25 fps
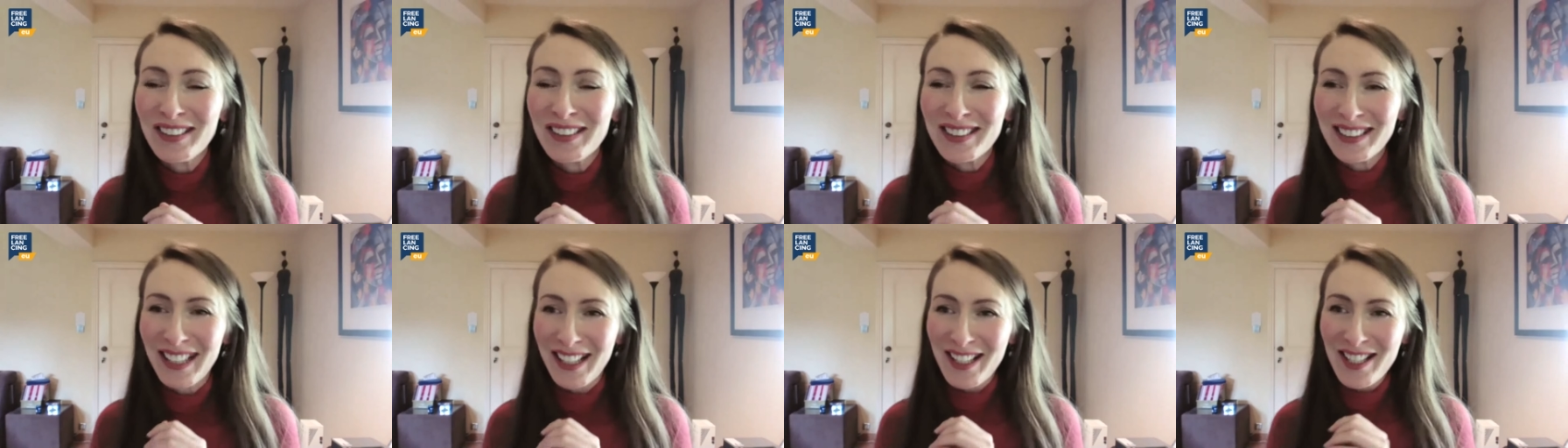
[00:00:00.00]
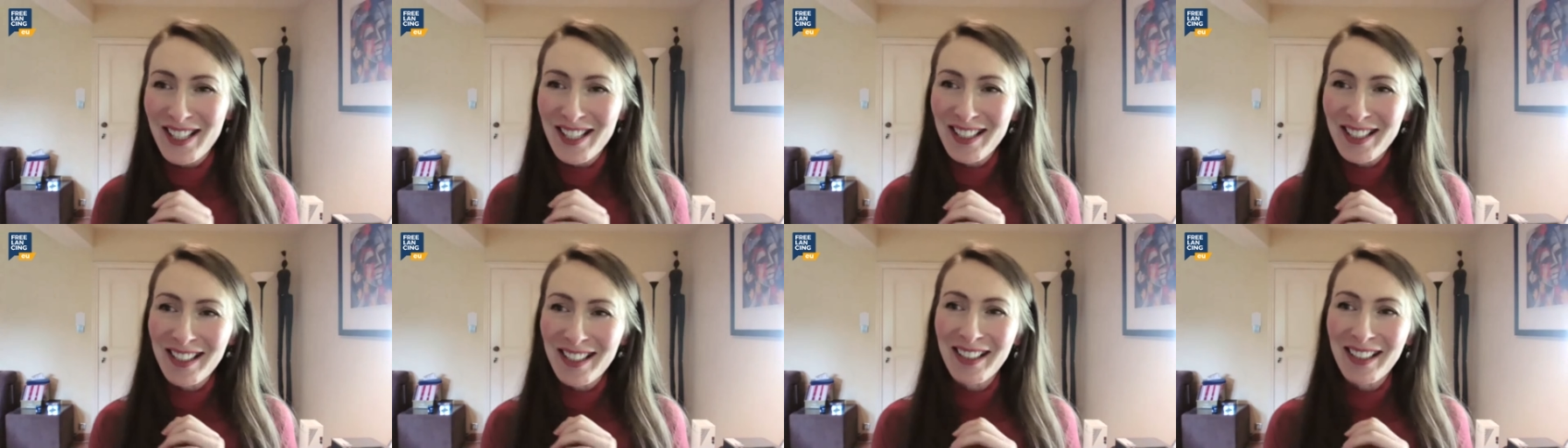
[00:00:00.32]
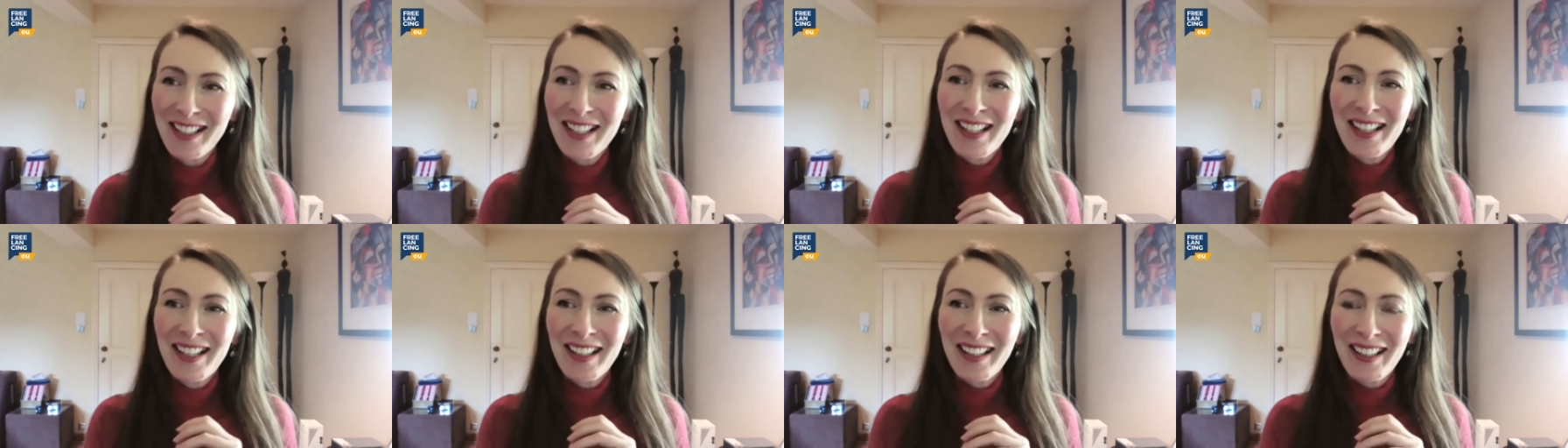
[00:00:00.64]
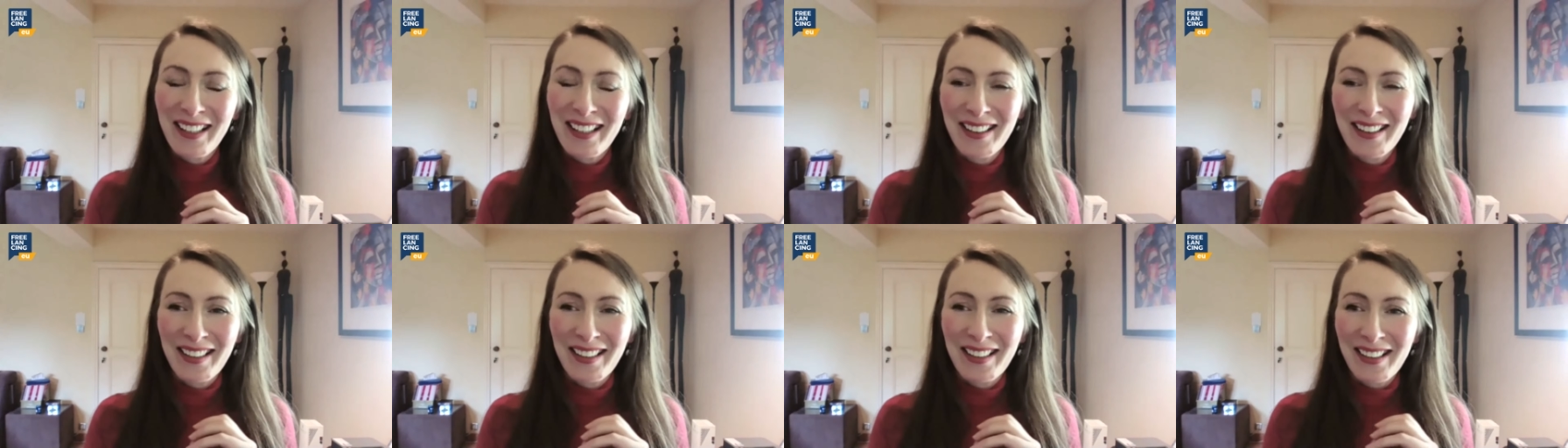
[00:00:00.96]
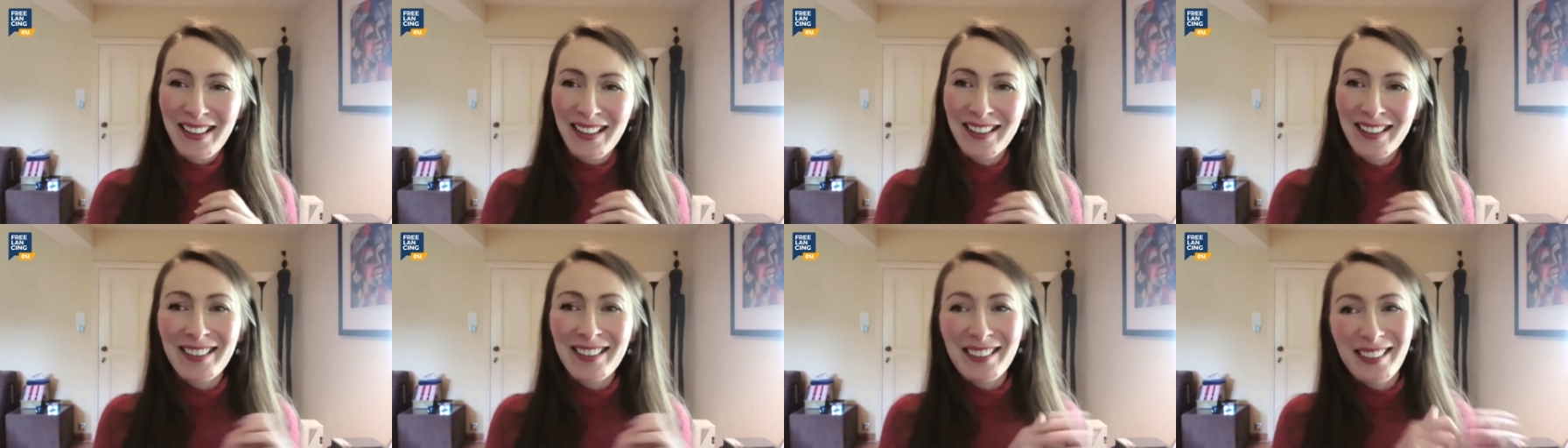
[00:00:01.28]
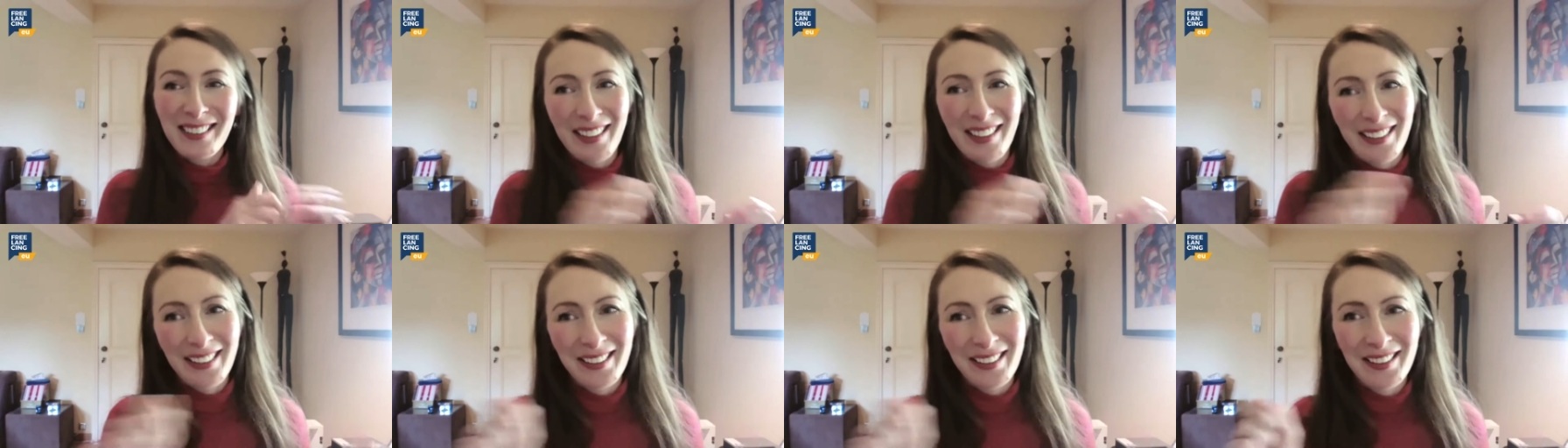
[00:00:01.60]
It's actually kind of
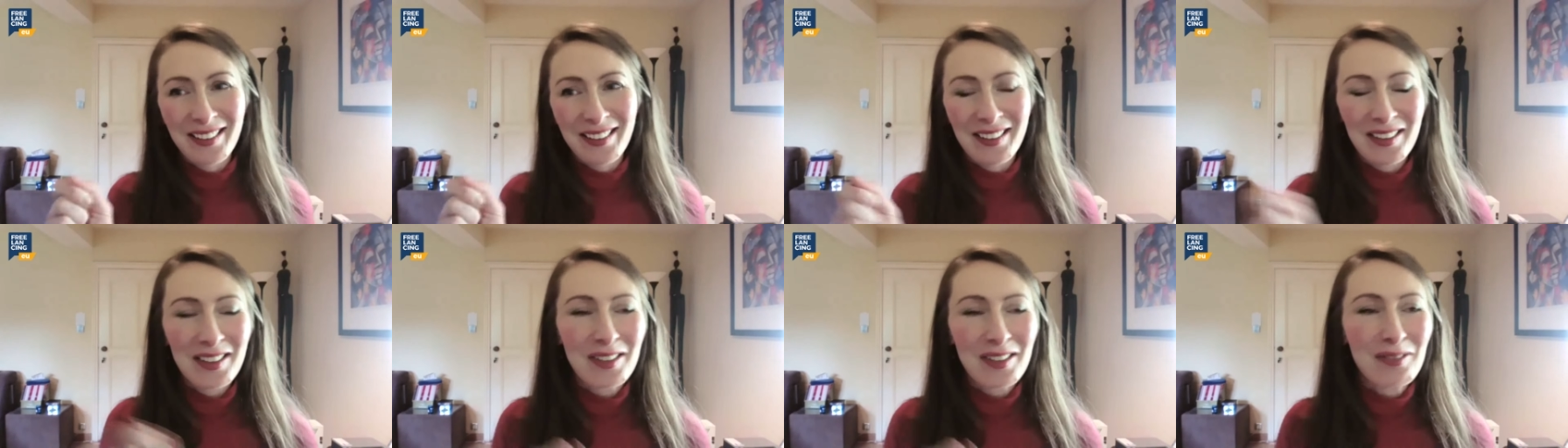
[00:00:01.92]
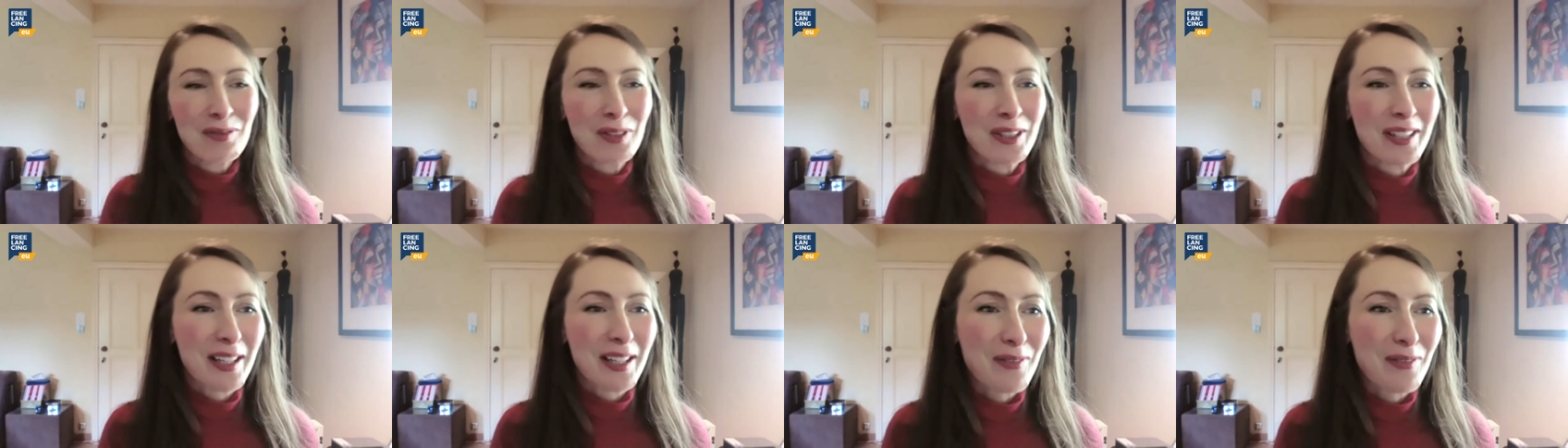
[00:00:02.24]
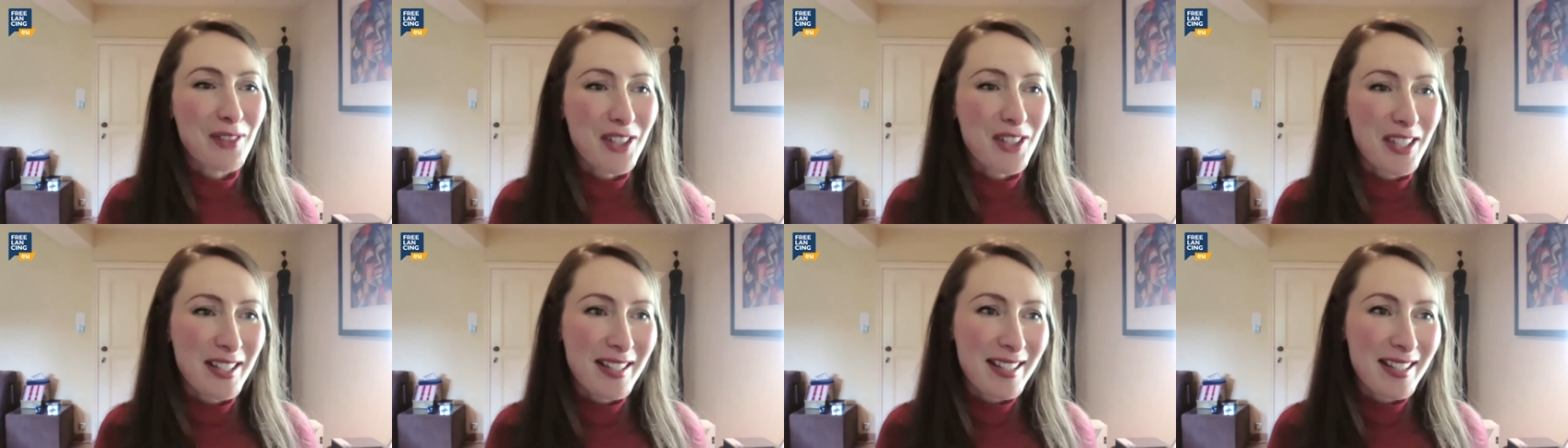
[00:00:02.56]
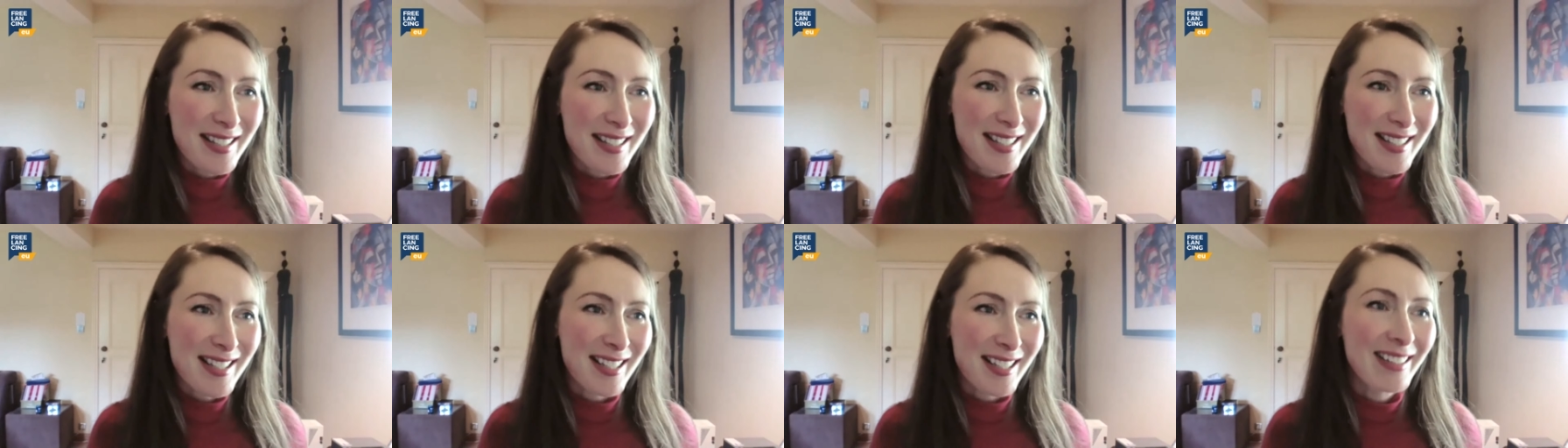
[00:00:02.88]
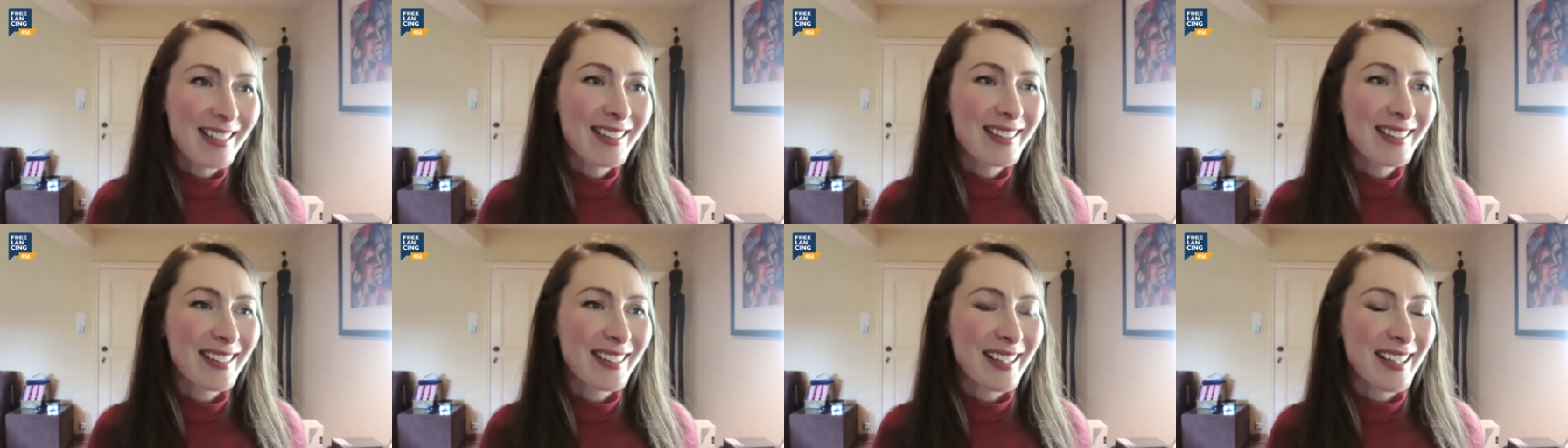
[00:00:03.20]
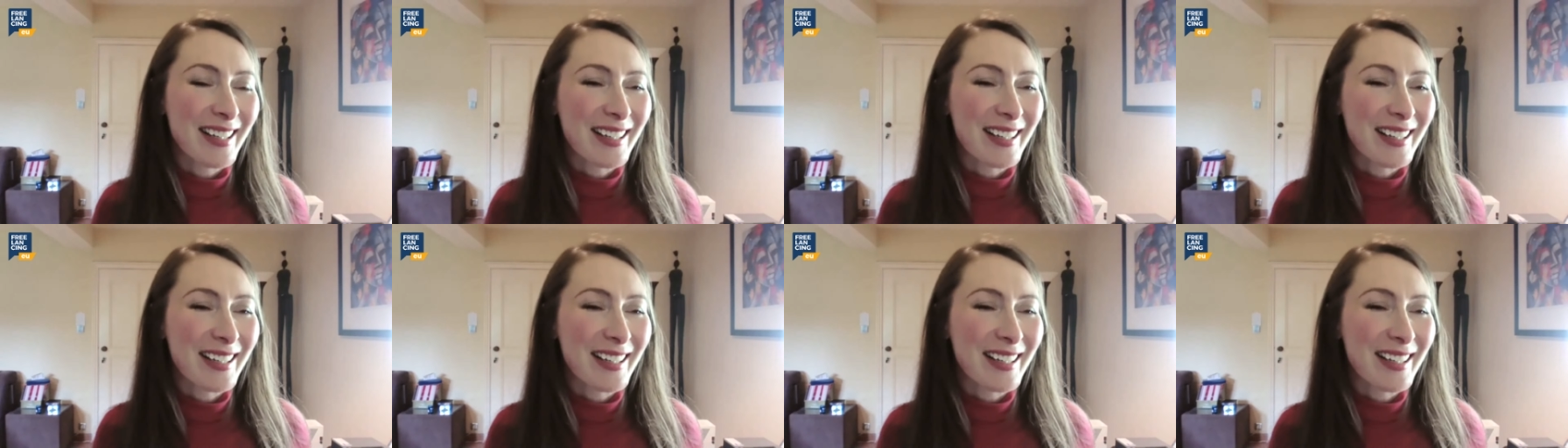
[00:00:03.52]
underline what I've just said.